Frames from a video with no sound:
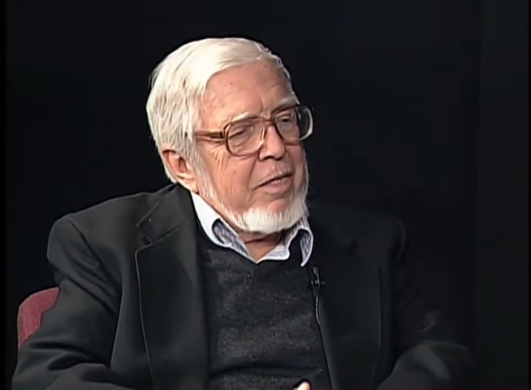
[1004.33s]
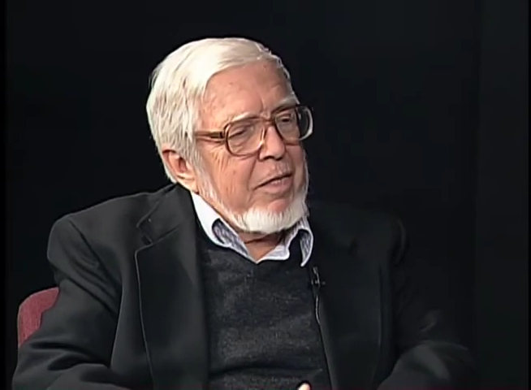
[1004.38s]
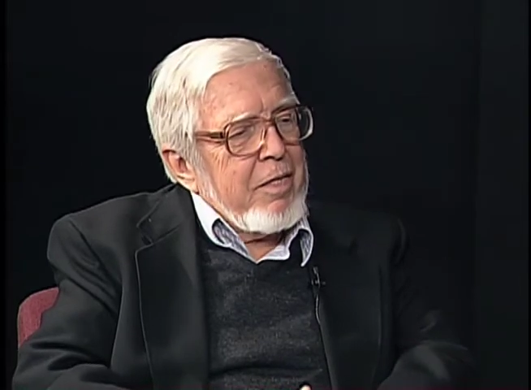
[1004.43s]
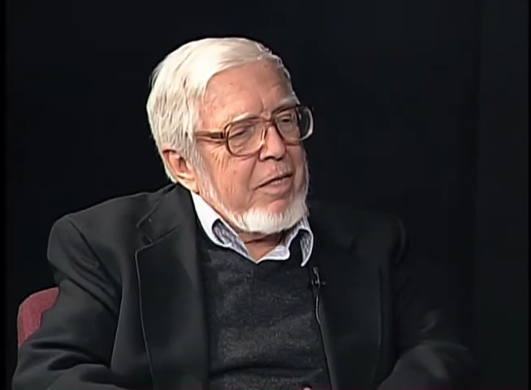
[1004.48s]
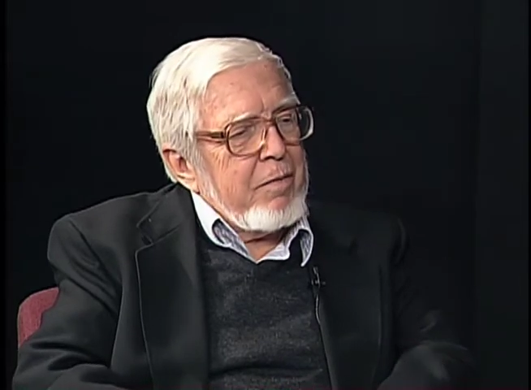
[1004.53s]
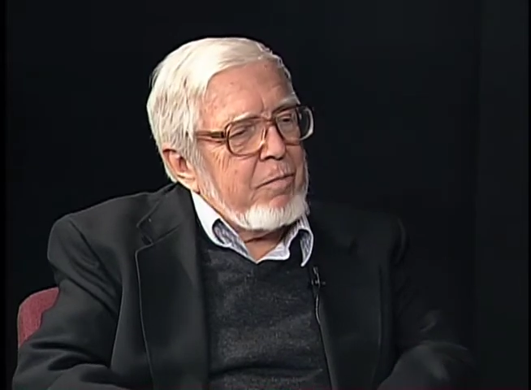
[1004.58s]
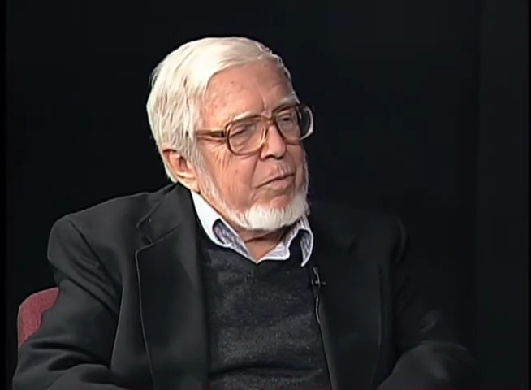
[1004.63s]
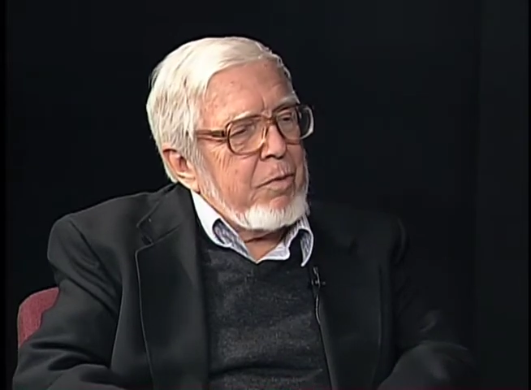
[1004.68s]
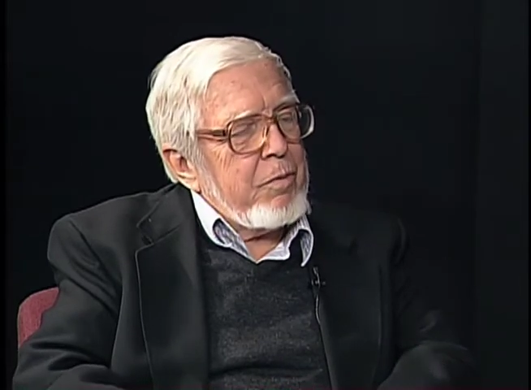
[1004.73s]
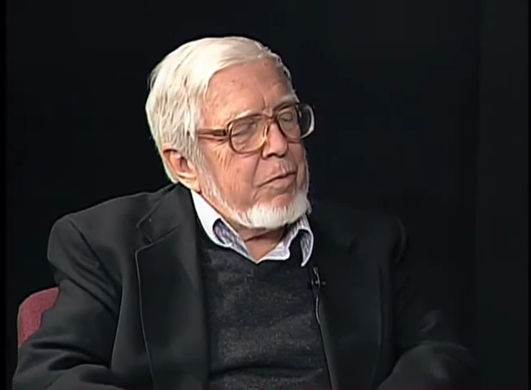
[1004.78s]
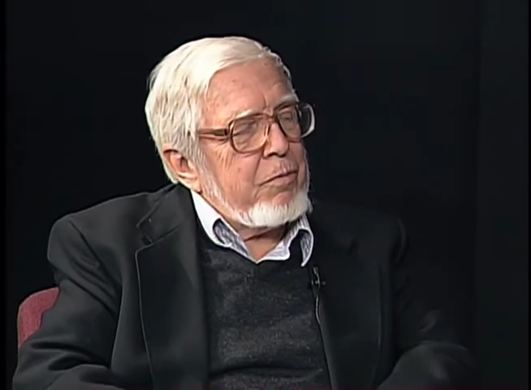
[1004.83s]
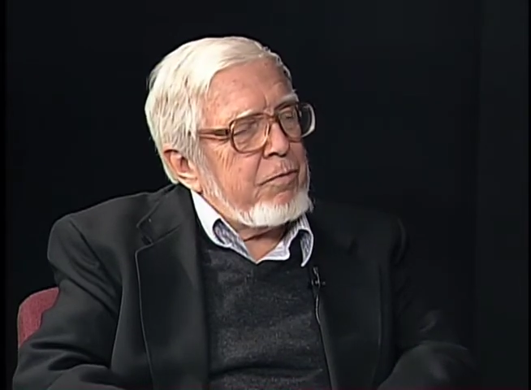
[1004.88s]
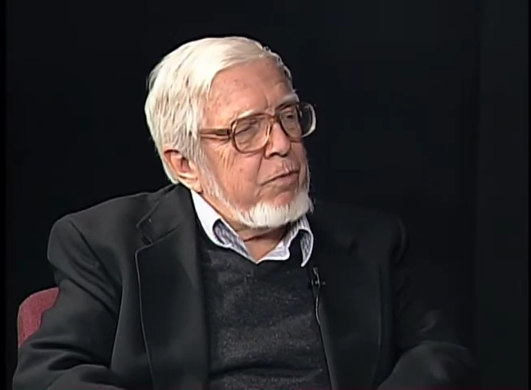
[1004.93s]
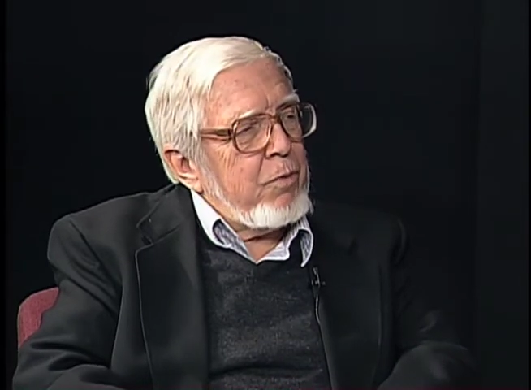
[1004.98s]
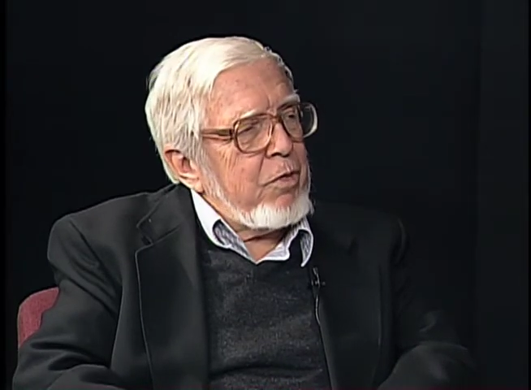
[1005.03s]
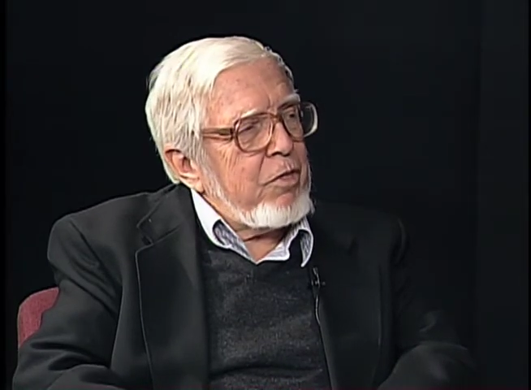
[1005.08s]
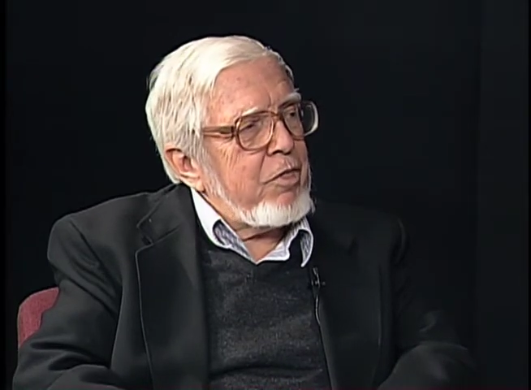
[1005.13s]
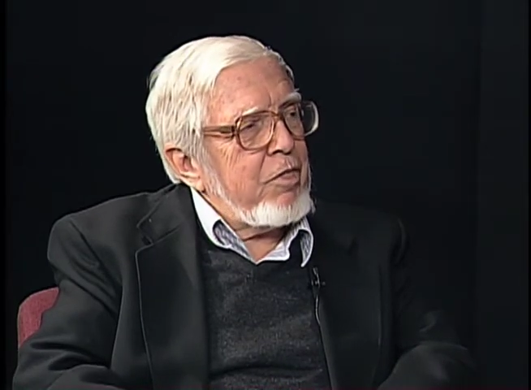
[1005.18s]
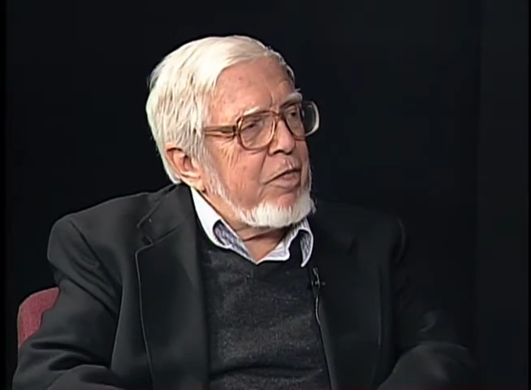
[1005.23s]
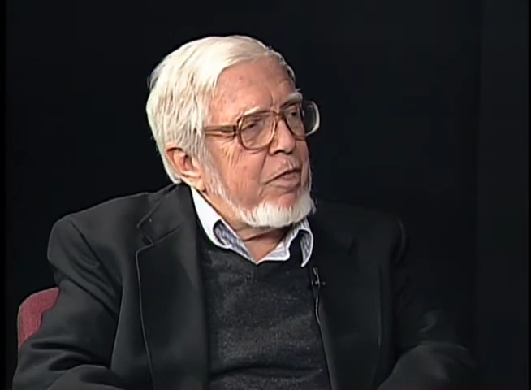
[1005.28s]
and we were
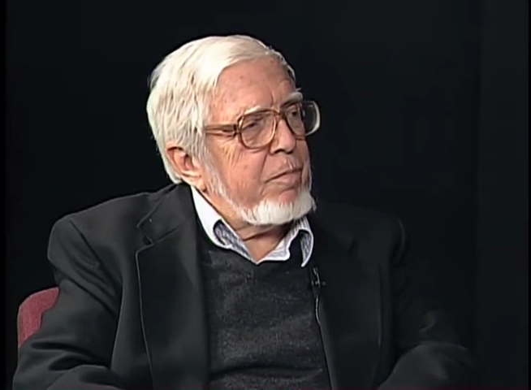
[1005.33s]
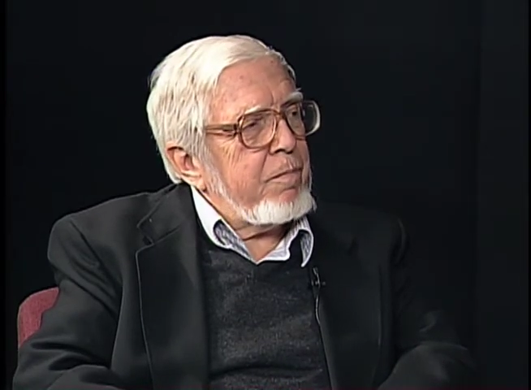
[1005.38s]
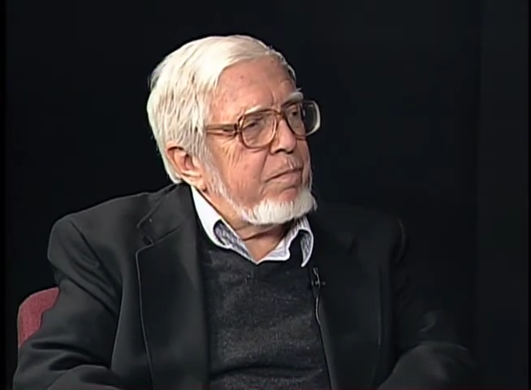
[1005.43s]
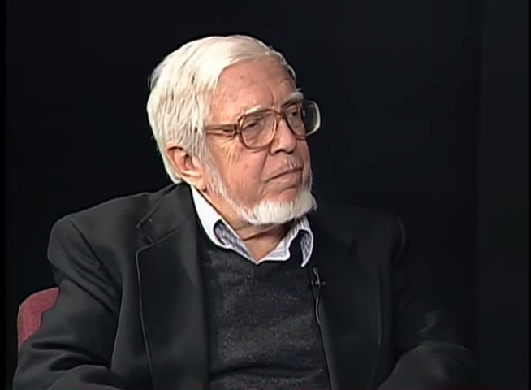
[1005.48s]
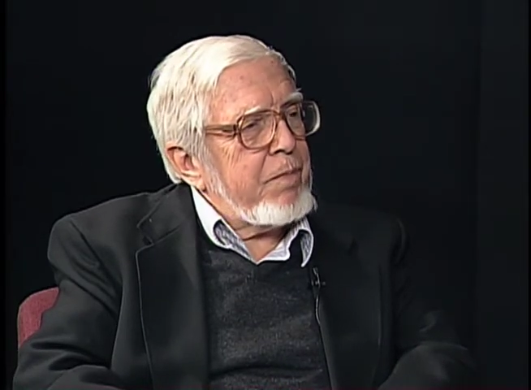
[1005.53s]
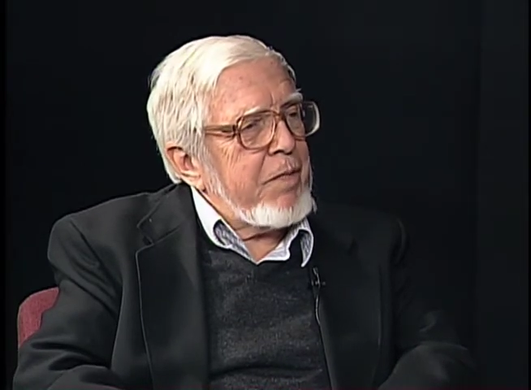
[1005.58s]
fortunate